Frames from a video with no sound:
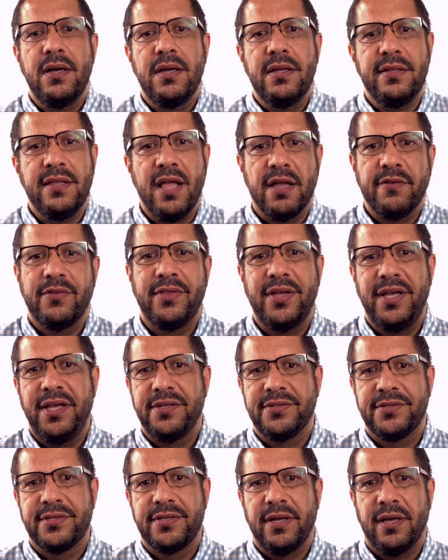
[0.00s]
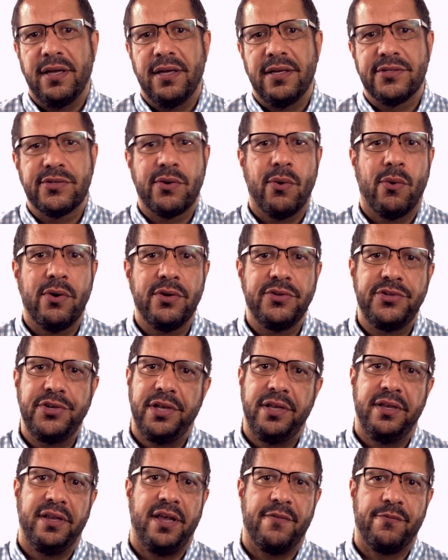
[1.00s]
None of these scores you
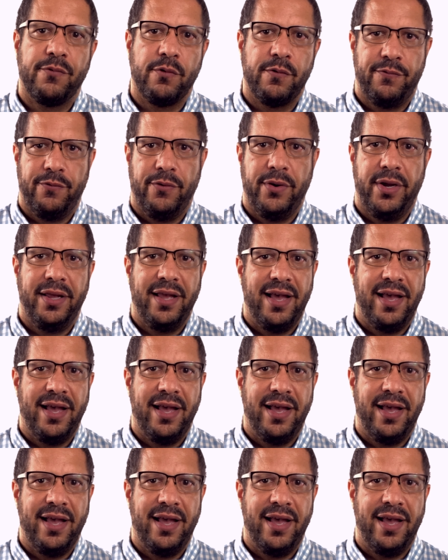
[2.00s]
can get for free.